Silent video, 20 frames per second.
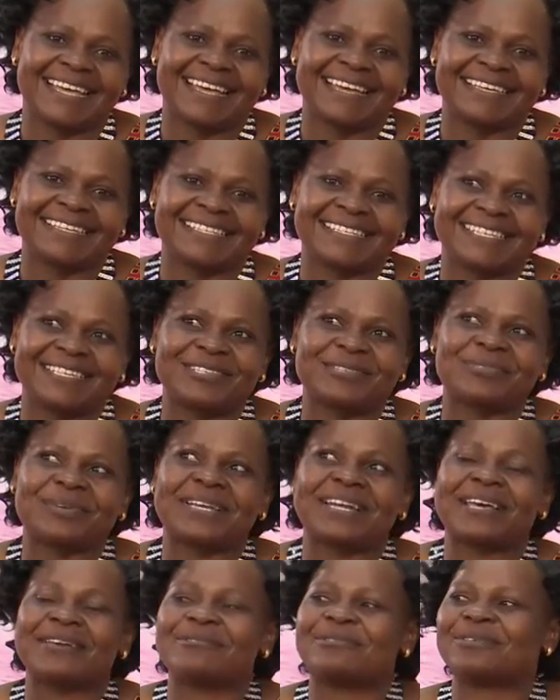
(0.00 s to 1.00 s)
Since
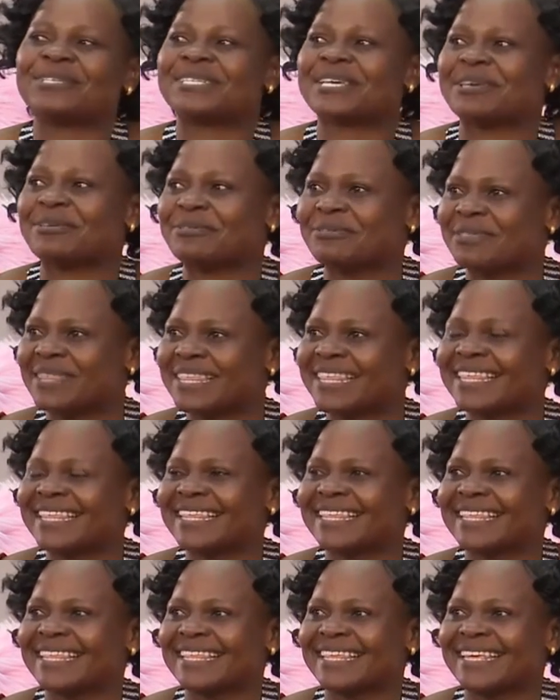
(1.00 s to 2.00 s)
when I was a youth,
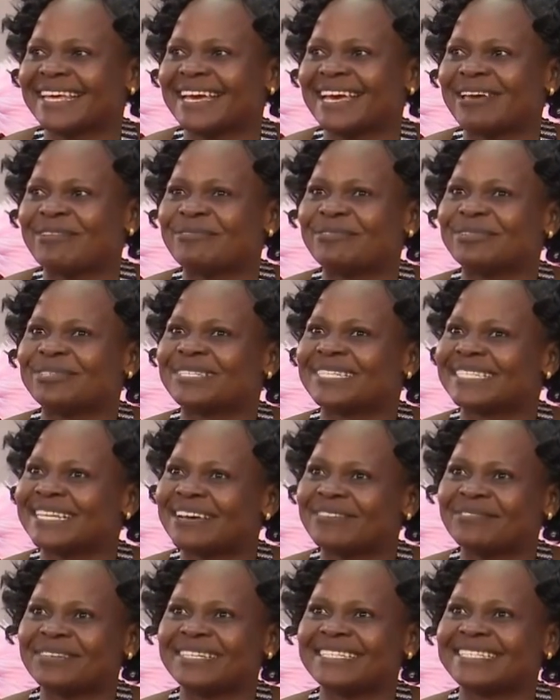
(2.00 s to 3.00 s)
I was
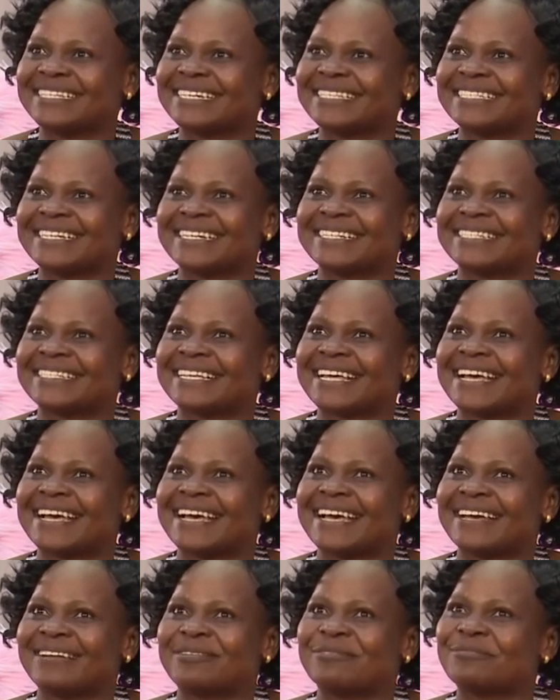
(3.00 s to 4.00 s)
serving just as
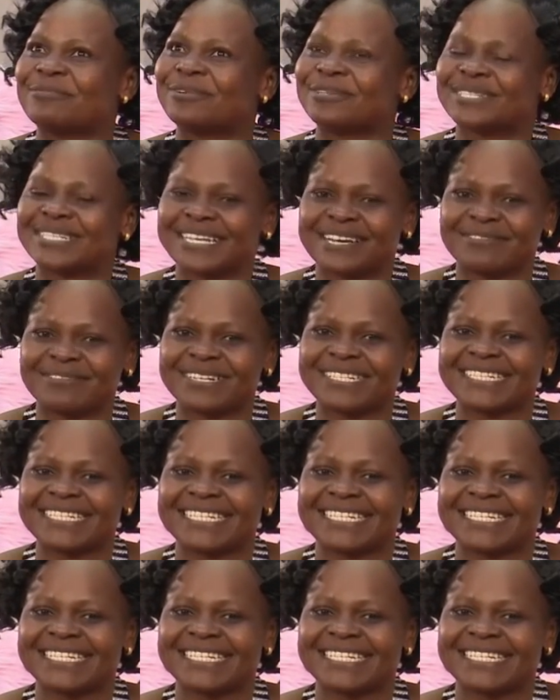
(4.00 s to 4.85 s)
a normal servant.